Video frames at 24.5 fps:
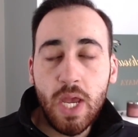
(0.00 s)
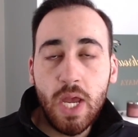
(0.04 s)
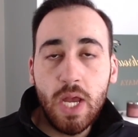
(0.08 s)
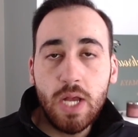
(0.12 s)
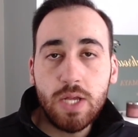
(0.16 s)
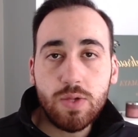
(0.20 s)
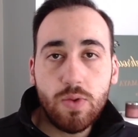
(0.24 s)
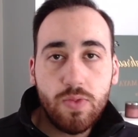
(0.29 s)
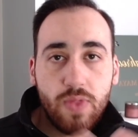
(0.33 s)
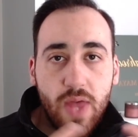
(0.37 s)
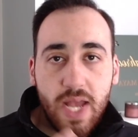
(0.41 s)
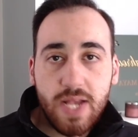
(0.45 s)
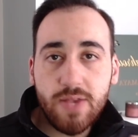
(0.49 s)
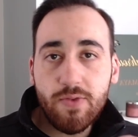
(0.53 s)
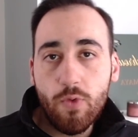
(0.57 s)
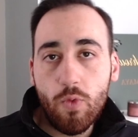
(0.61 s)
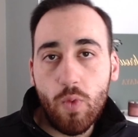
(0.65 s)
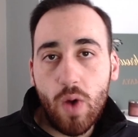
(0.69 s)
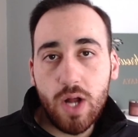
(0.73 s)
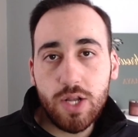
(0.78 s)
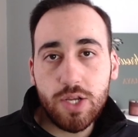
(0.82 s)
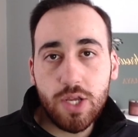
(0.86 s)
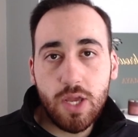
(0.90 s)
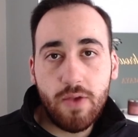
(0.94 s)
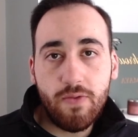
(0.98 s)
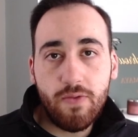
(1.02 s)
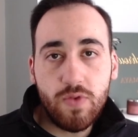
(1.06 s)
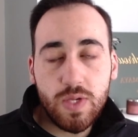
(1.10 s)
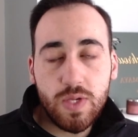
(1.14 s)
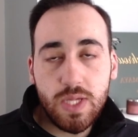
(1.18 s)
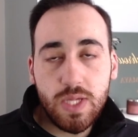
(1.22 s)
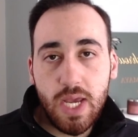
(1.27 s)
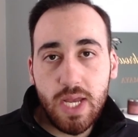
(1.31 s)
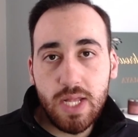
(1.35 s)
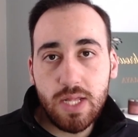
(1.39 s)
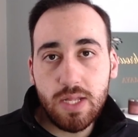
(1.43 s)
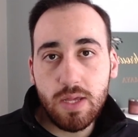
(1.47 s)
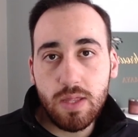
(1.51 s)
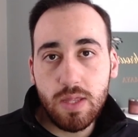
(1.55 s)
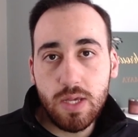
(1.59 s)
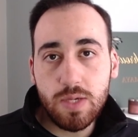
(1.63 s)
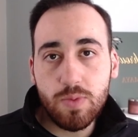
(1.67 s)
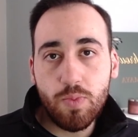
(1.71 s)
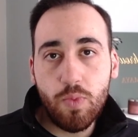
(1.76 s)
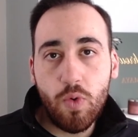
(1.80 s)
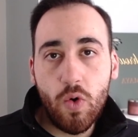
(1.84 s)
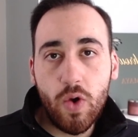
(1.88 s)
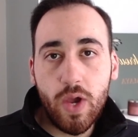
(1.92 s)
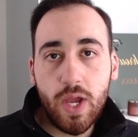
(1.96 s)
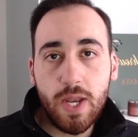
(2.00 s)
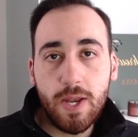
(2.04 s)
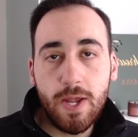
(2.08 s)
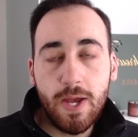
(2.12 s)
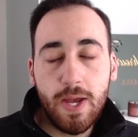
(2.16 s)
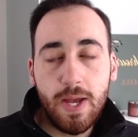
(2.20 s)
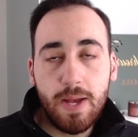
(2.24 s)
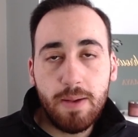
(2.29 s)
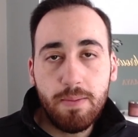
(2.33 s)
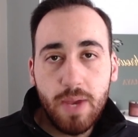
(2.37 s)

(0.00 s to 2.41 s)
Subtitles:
So thanks for watching. If you stayed to this point,